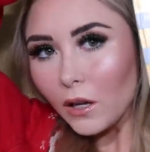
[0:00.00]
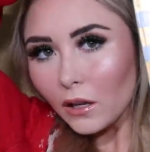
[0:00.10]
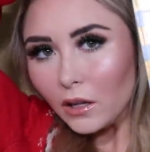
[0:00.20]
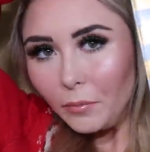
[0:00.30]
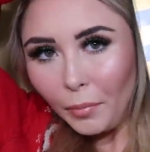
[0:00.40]

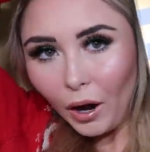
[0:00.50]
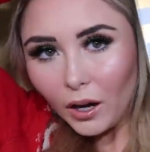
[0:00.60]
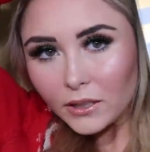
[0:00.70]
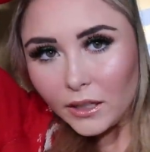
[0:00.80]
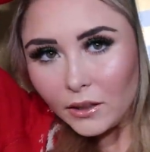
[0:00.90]
at the
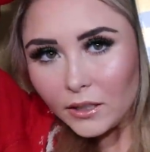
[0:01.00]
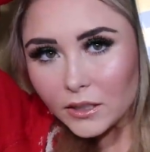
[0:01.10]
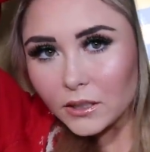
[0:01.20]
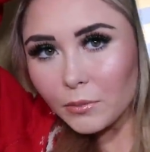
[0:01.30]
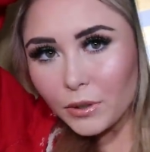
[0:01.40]
box. Like,
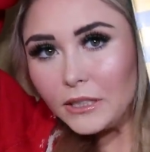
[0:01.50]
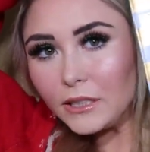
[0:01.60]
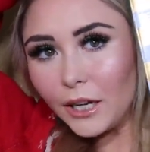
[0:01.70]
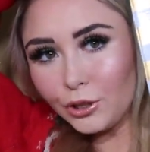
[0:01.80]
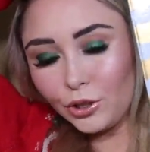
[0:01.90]
this is the
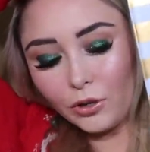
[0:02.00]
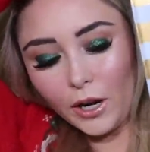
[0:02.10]
presentation,